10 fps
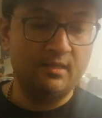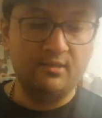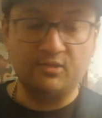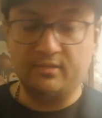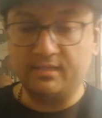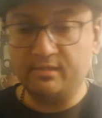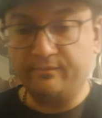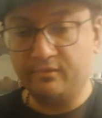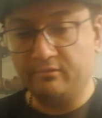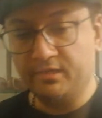so that's it
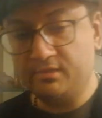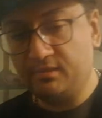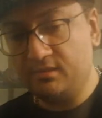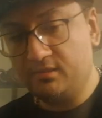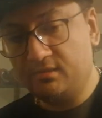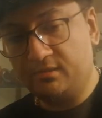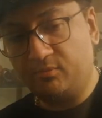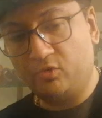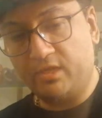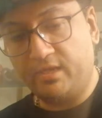for the rinse. Let's
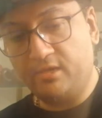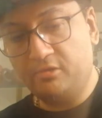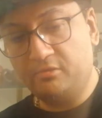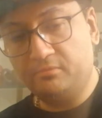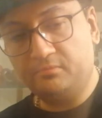pour that out.